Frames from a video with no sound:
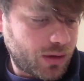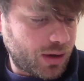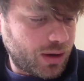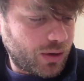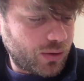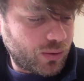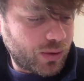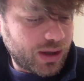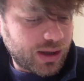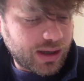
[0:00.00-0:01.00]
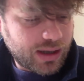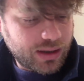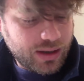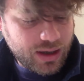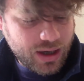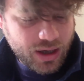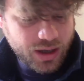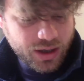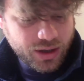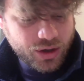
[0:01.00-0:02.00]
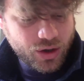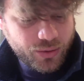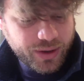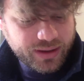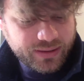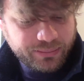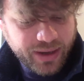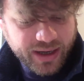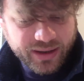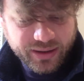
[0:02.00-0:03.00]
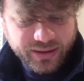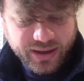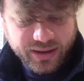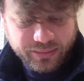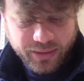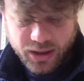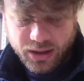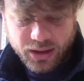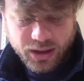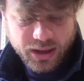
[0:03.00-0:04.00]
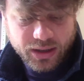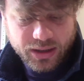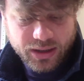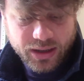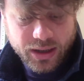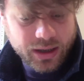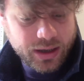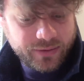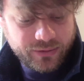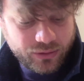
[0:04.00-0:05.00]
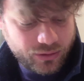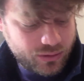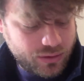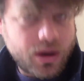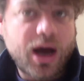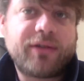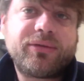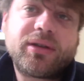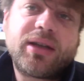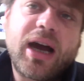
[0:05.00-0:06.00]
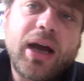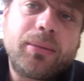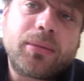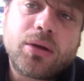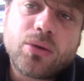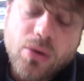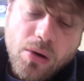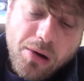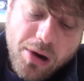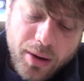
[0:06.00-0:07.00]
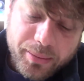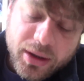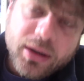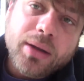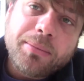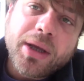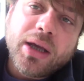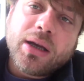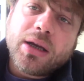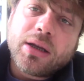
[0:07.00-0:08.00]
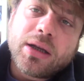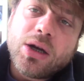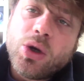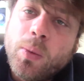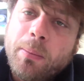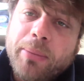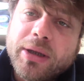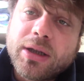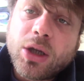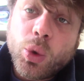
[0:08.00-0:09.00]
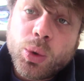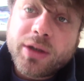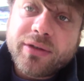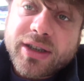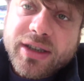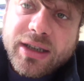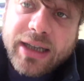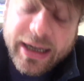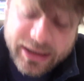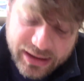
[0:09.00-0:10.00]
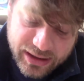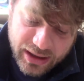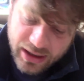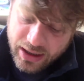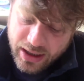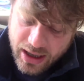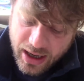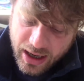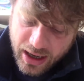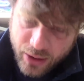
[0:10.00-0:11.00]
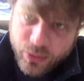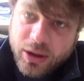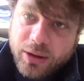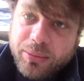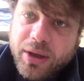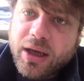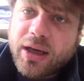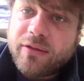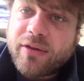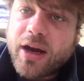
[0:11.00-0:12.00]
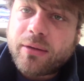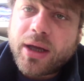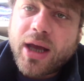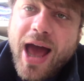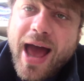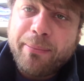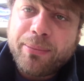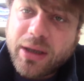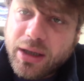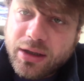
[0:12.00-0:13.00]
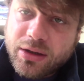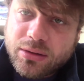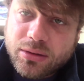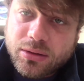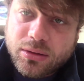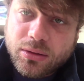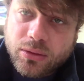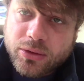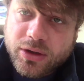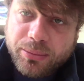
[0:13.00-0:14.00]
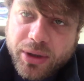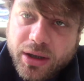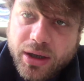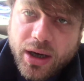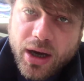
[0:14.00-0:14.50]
You will know it better than me, and if you have time to come in Biel in the Lumpen Universität, I will be very happy to speak